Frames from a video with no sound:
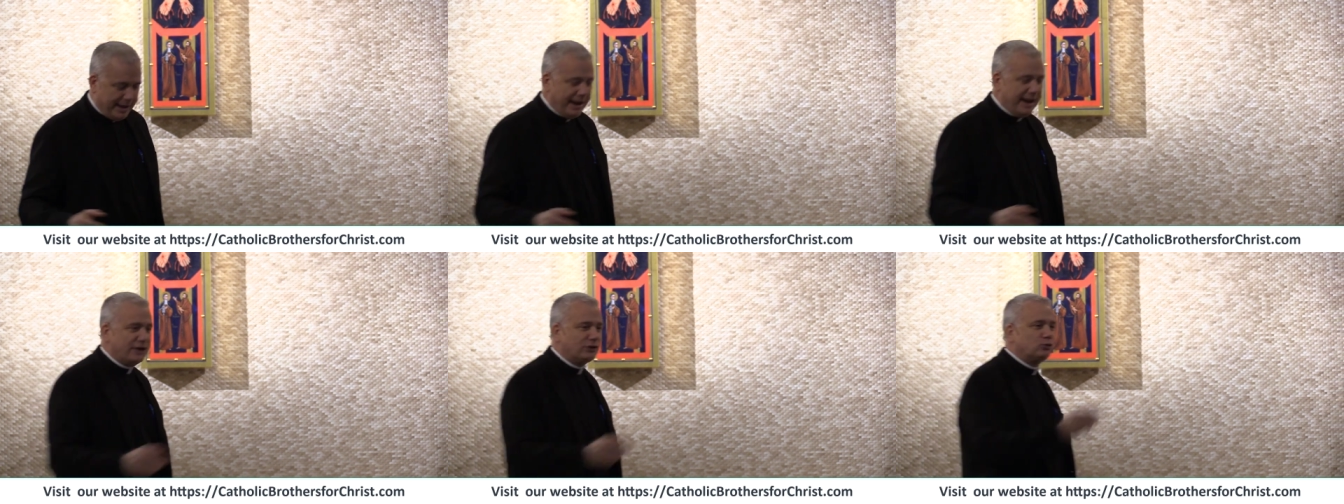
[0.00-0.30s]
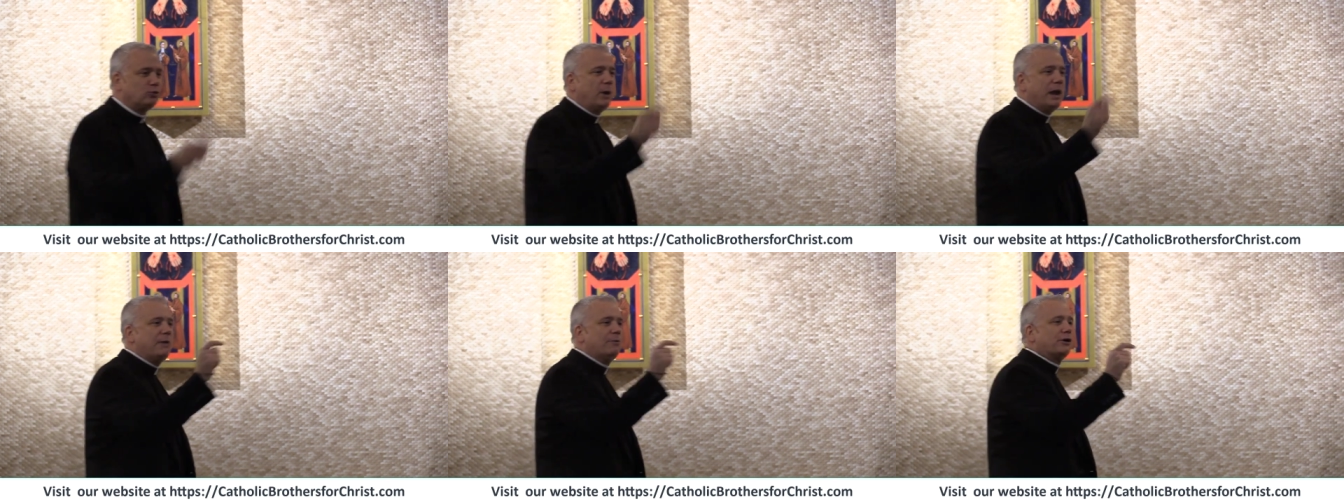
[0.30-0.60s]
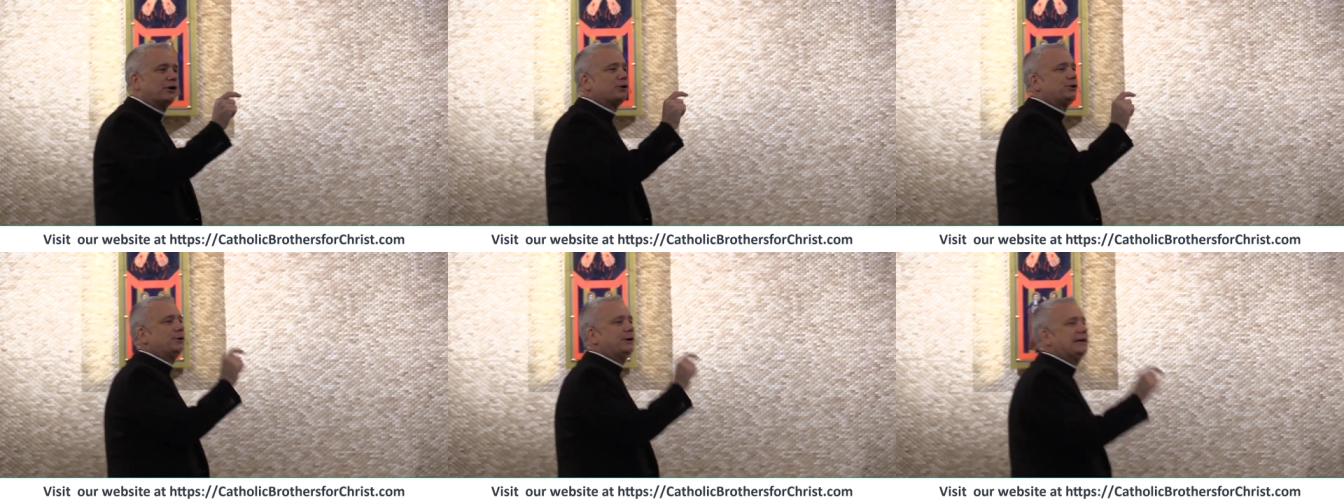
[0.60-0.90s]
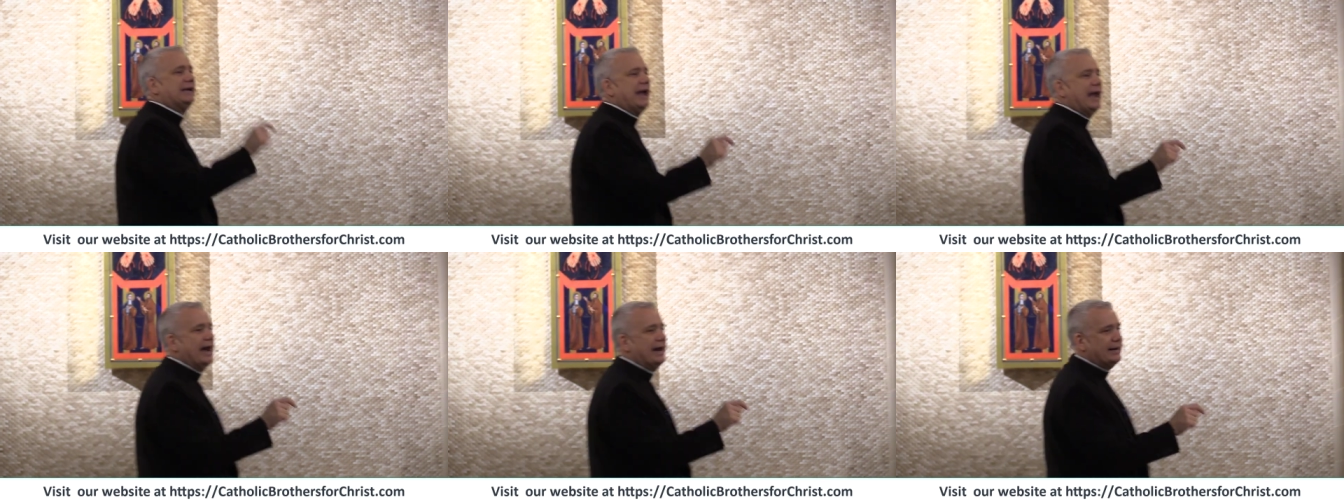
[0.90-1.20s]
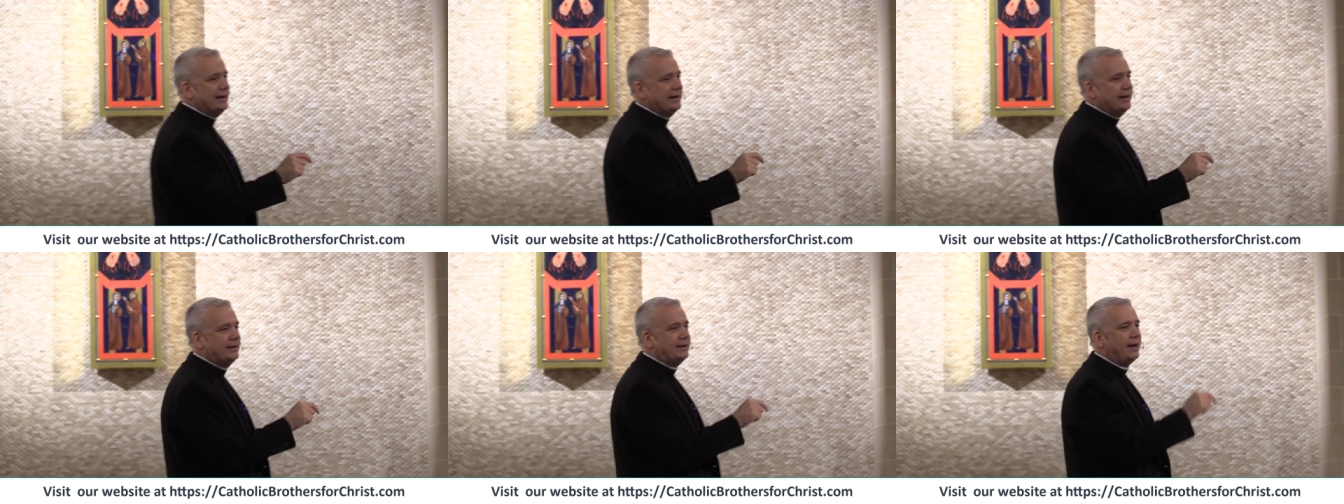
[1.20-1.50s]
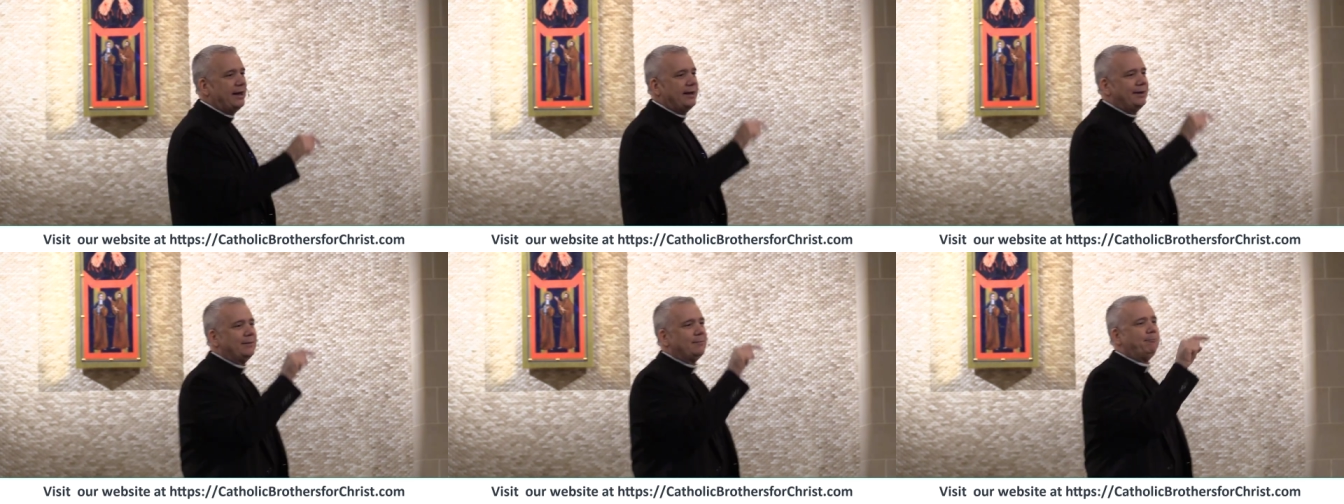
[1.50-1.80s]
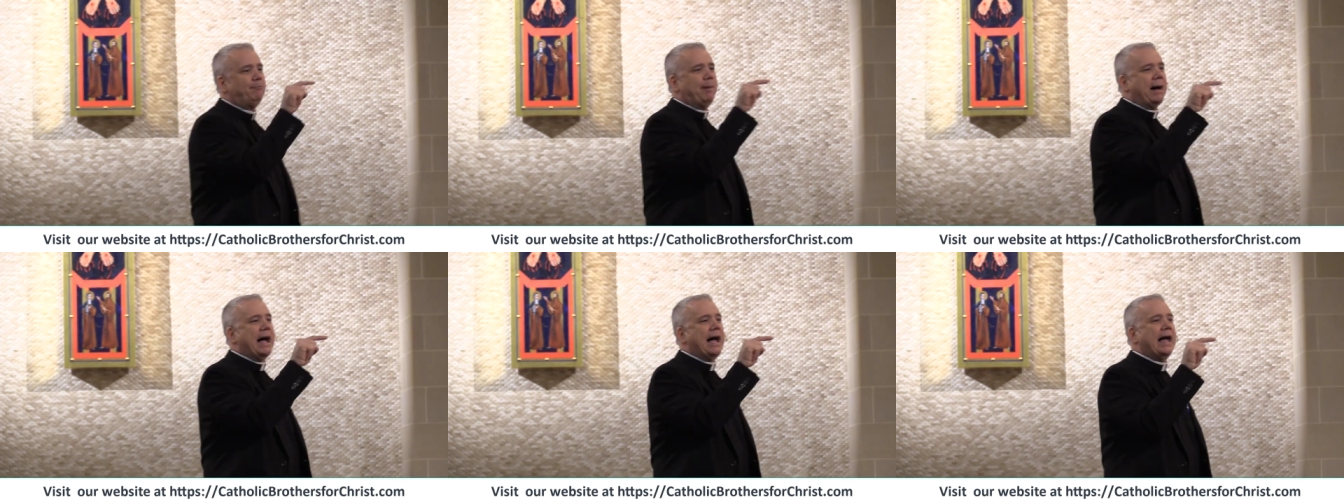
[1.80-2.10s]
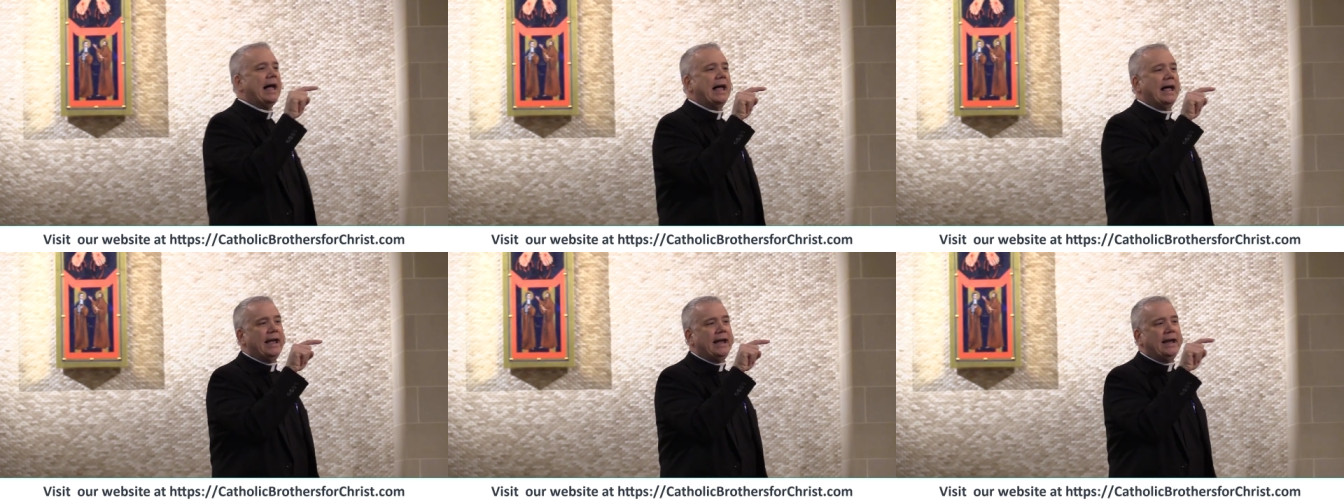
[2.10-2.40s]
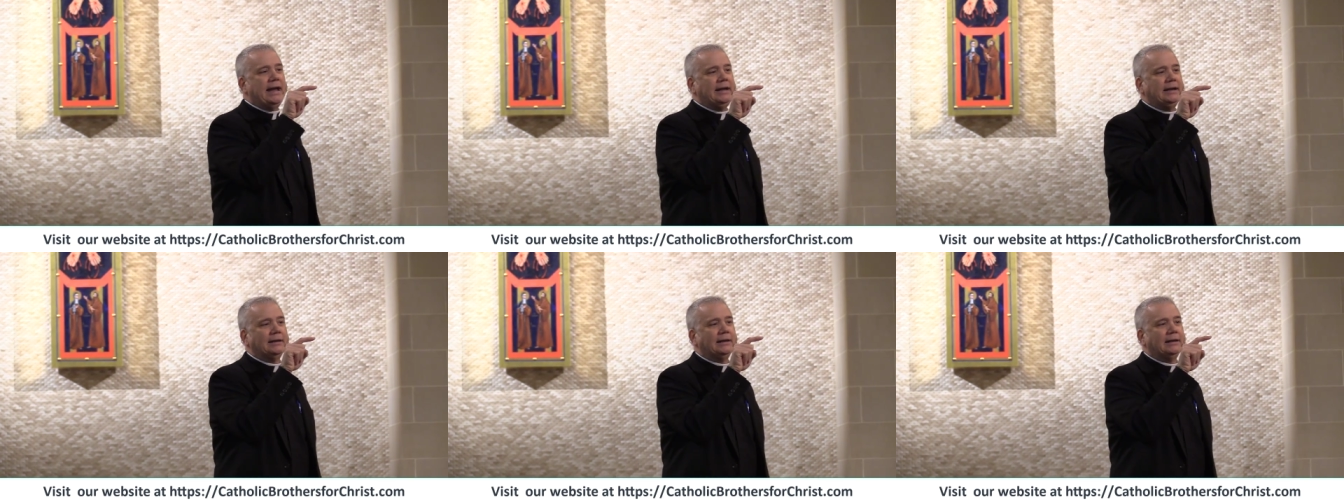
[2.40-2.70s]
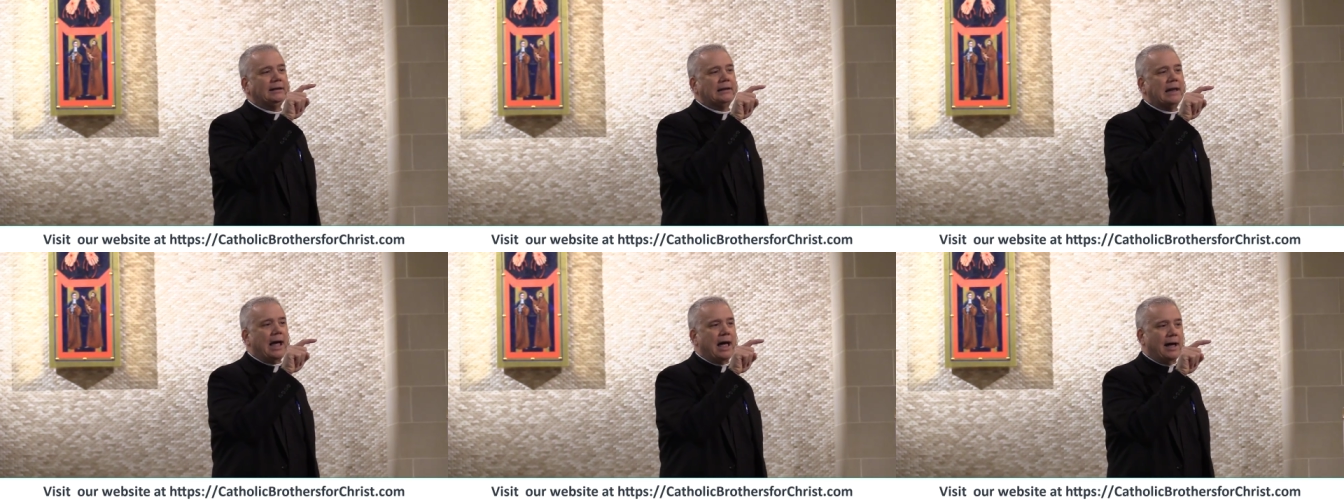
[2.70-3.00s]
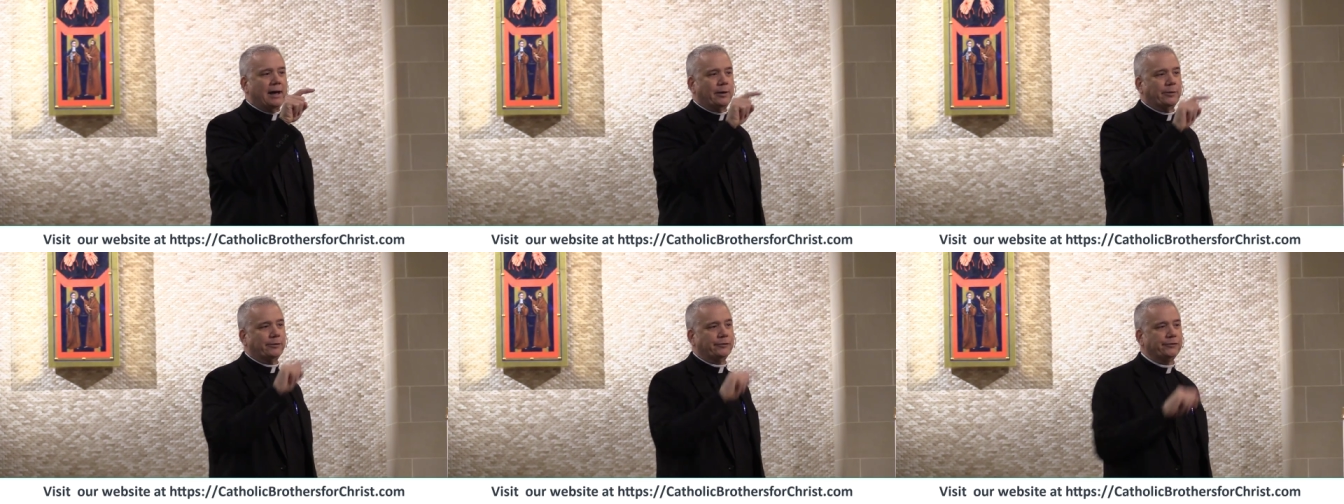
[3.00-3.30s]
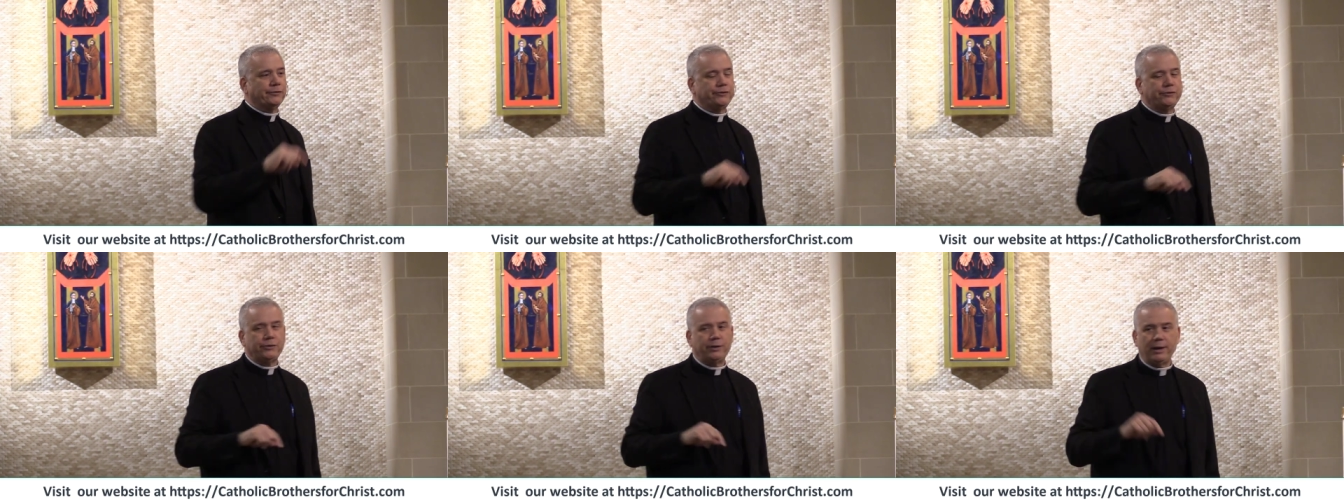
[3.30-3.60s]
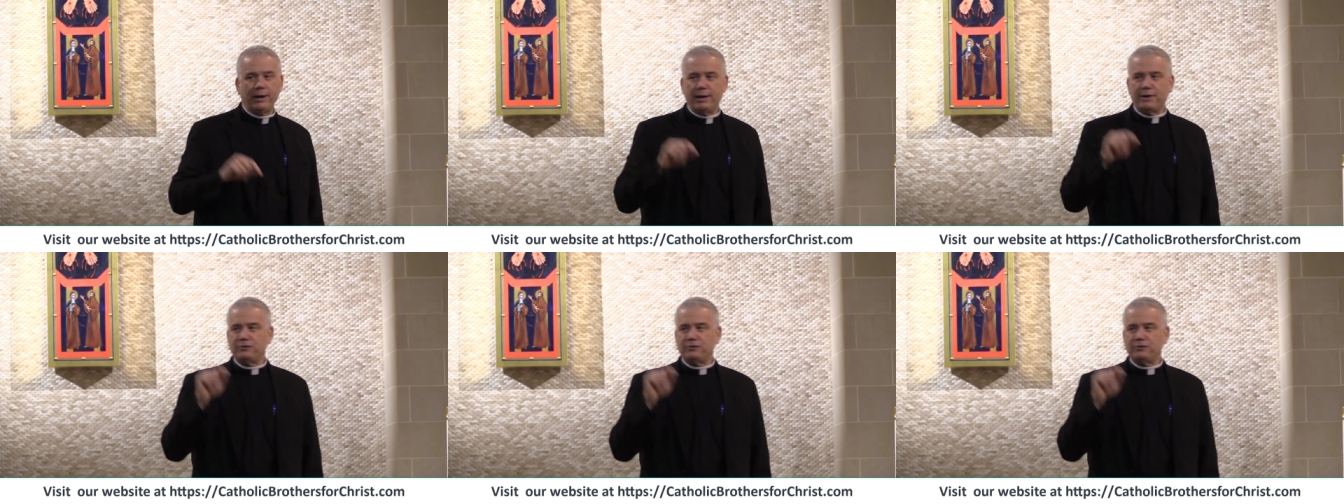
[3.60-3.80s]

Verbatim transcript: is we were created by love